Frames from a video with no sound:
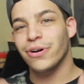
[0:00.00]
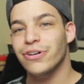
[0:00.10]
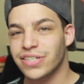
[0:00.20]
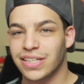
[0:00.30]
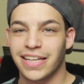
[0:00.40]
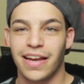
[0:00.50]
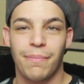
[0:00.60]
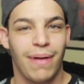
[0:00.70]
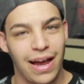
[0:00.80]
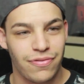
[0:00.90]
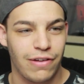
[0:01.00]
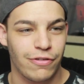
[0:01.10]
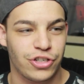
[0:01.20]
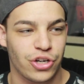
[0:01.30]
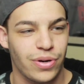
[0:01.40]
Personally, my
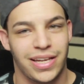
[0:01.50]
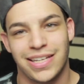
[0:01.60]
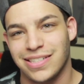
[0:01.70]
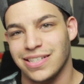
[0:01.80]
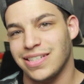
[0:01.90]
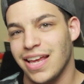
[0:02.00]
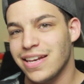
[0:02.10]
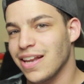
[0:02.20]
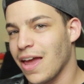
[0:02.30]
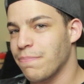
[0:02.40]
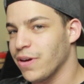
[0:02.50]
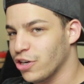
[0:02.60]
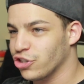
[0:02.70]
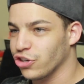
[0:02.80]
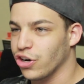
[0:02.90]
favorite joke is to send a
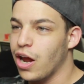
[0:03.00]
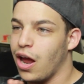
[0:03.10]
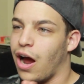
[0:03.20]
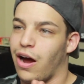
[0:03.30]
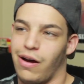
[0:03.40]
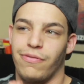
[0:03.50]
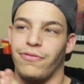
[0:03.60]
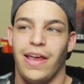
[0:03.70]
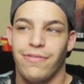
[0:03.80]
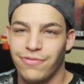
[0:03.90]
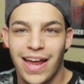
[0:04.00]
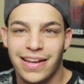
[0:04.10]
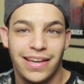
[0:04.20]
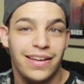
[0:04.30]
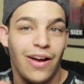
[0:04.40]
picture of a
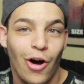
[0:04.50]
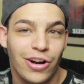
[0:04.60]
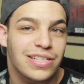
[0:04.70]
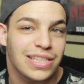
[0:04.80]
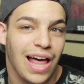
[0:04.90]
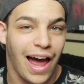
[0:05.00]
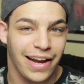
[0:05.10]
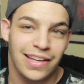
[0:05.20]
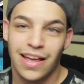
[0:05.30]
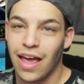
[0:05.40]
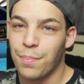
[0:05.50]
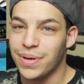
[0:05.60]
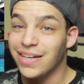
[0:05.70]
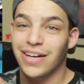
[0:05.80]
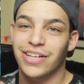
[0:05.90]
fat kid on a slide,
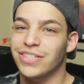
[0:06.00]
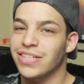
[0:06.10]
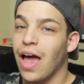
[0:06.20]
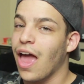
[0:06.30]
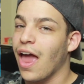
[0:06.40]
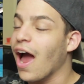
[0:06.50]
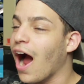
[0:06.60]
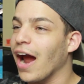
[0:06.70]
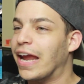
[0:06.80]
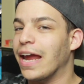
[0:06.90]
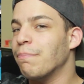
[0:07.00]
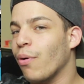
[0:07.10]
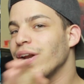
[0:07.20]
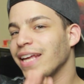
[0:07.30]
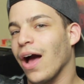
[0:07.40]
because I am
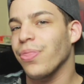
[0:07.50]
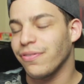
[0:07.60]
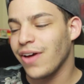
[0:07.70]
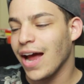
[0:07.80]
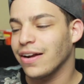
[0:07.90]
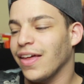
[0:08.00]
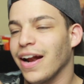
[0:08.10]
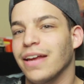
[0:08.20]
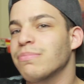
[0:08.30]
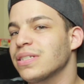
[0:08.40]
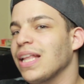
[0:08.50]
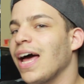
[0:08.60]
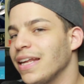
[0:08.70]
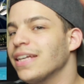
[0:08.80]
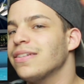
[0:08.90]
pointing out the fact that I am
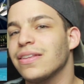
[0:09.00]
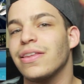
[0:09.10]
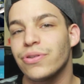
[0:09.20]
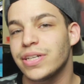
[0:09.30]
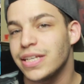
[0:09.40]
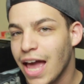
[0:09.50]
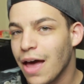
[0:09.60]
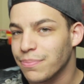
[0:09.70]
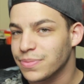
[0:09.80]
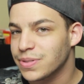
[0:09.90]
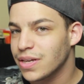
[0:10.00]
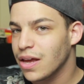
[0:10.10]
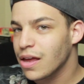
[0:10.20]
sliding into their DMs,